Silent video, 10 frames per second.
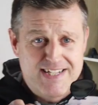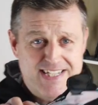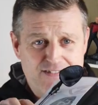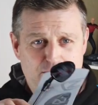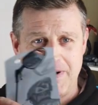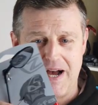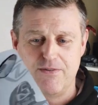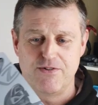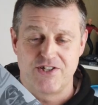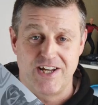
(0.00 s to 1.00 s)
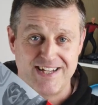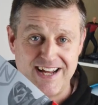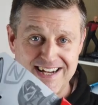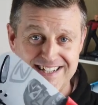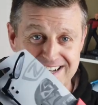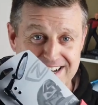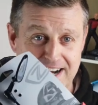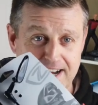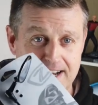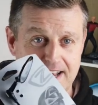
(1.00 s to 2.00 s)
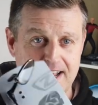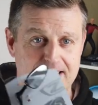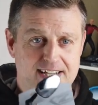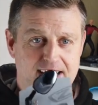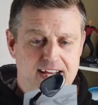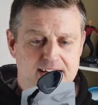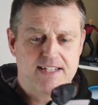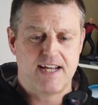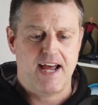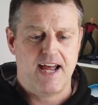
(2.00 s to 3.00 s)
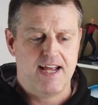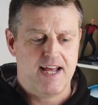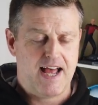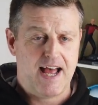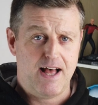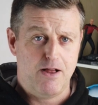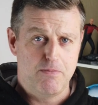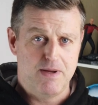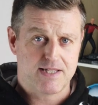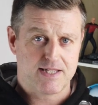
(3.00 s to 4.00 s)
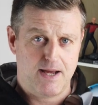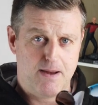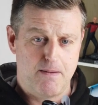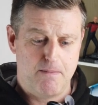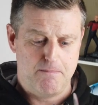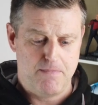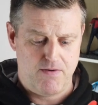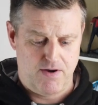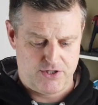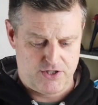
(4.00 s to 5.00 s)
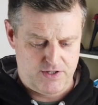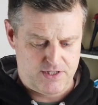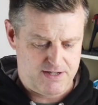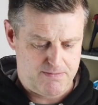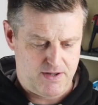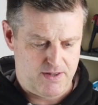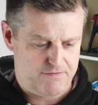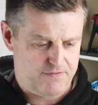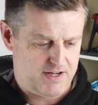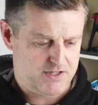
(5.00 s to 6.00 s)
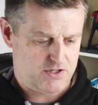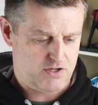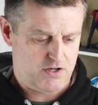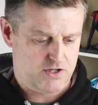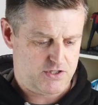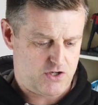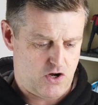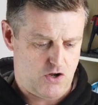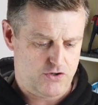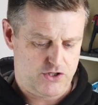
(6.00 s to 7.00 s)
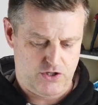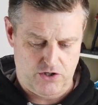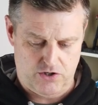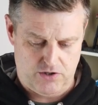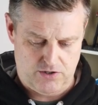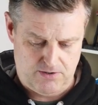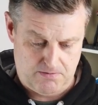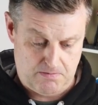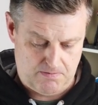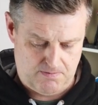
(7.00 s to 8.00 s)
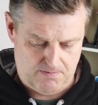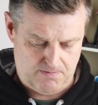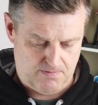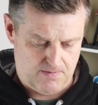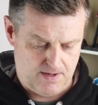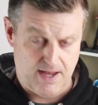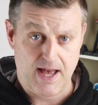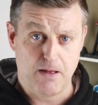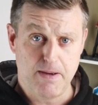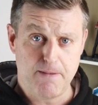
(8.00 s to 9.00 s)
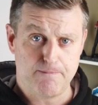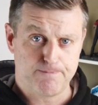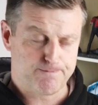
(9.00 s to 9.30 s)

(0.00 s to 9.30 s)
£7.99. It is a helmet mirror. So this is a mirror that fixes onto your helmet.